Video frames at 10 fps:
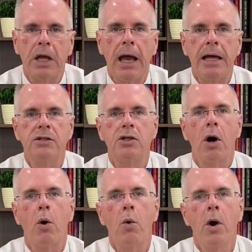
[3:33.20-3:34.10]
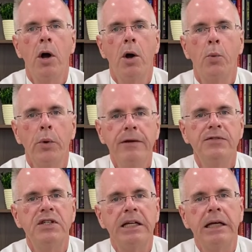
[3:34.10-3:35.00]
And so we've
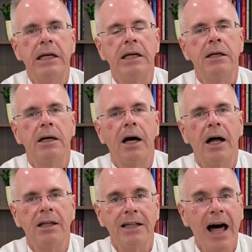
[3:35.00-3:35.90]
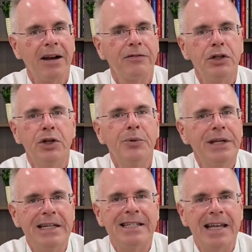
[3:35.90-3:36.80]
seen a lot of
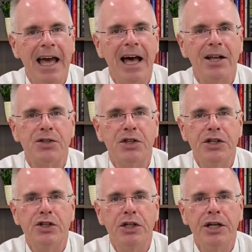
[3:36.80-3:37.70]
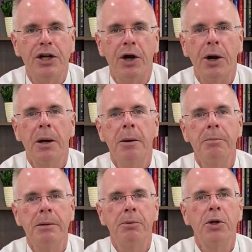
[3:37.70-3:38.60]
annuity sales this year.
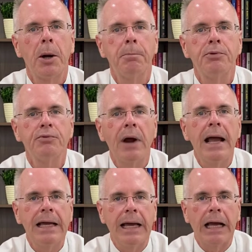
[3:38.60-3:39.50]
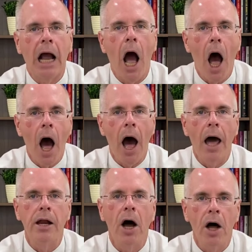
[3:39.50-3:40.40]
People are preying
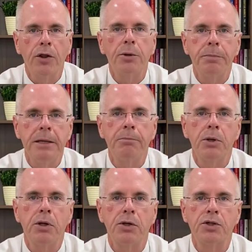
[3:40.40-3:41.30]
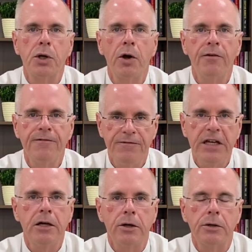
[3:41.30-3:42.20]
on other people's
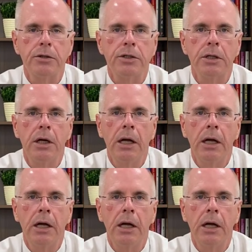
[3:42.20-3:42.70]
fears.